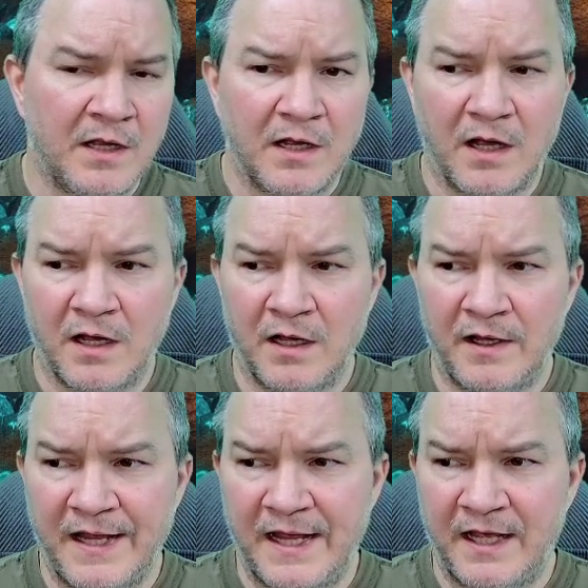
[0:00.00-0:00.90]

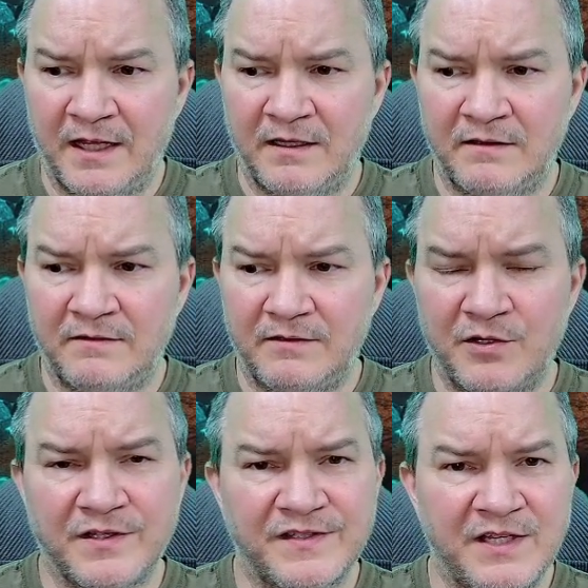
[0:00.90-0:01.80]
And you
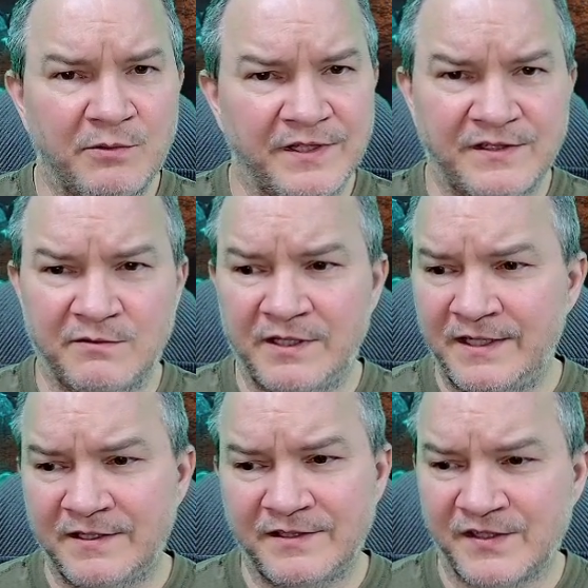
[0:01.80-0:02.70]
can see where this would lead
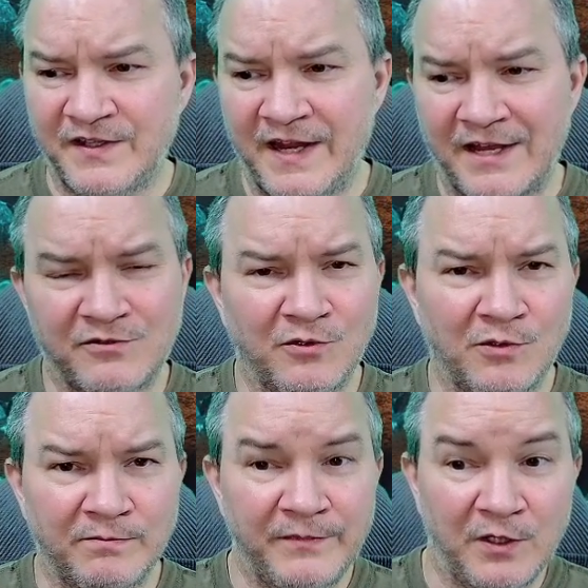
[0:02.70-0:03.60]
to just natural,